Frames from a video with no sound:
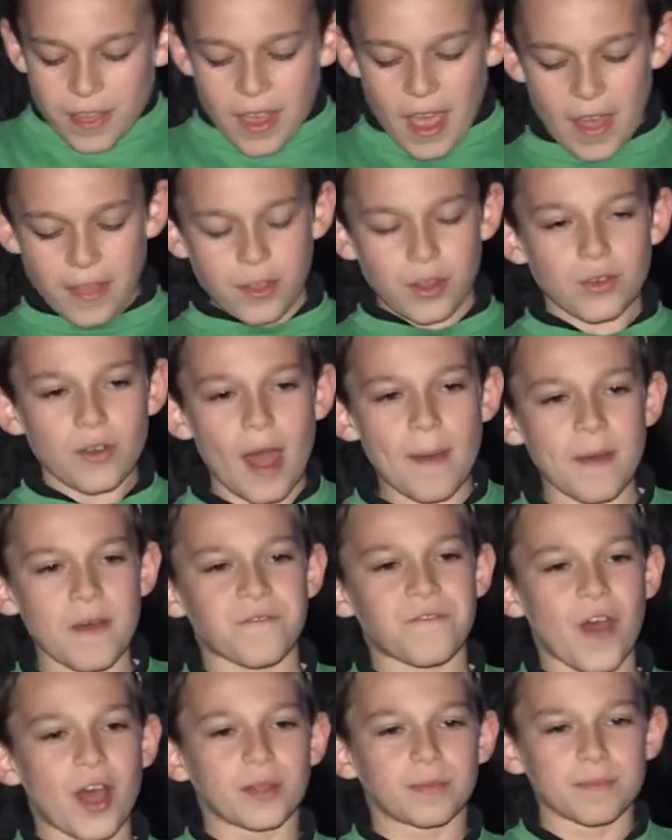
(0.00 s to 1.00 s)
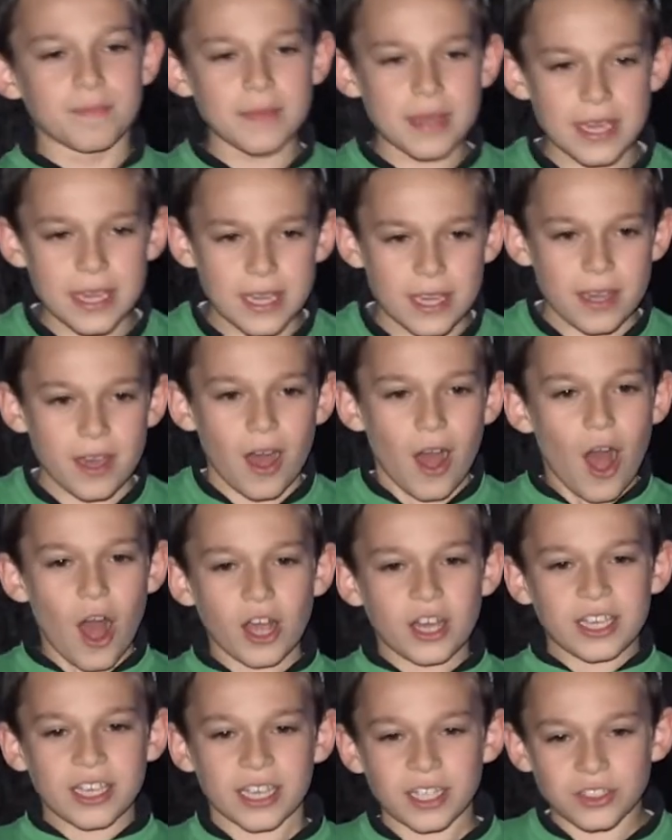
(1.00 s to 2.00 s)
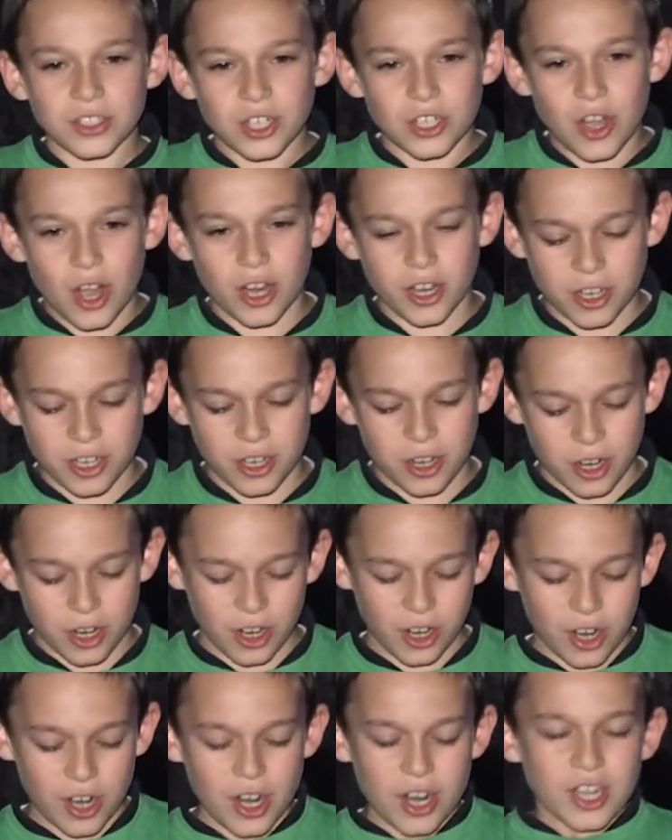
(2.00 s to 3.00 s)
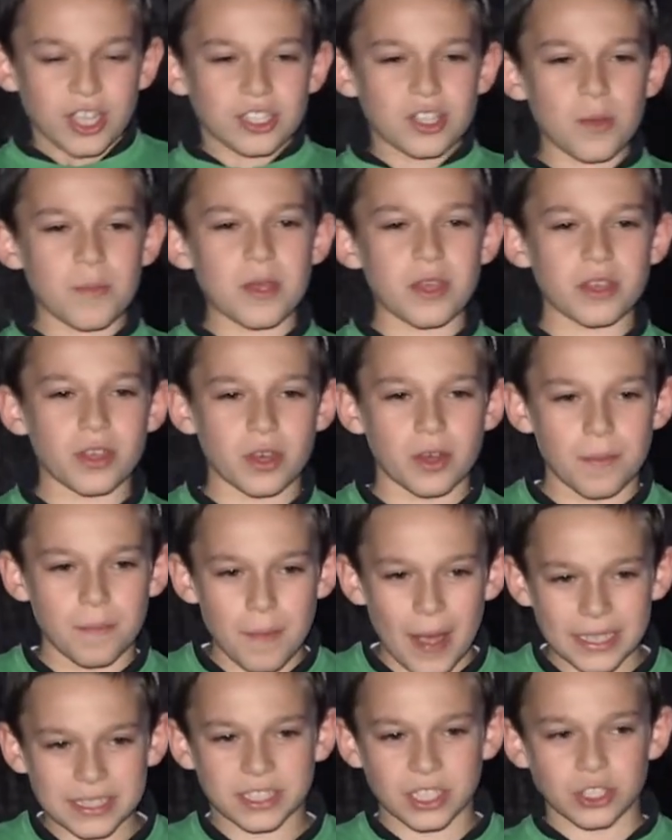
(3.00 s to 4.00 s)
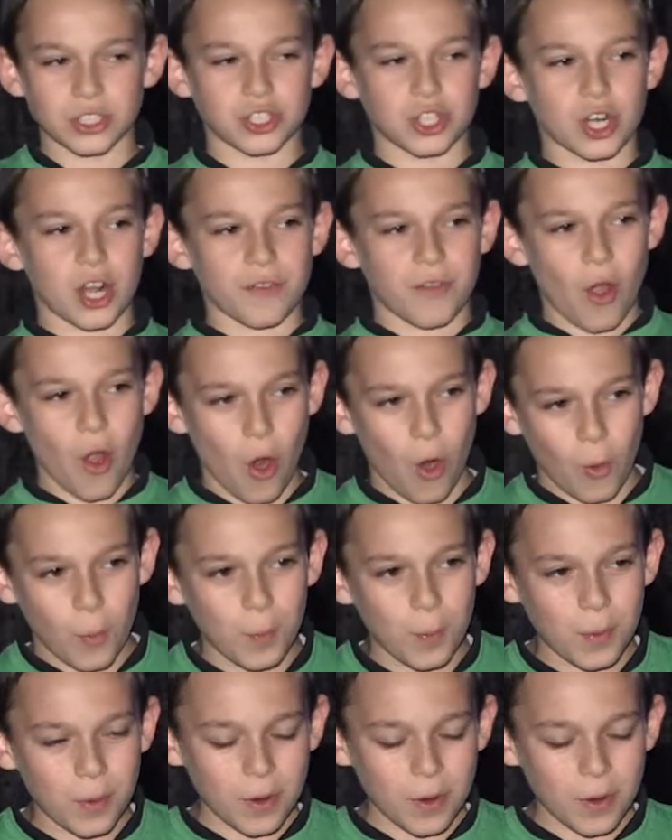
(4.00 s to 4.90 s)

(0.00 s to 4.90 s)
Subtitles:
And the Rebbe found me, a kindergartner, to be the messenger of hope.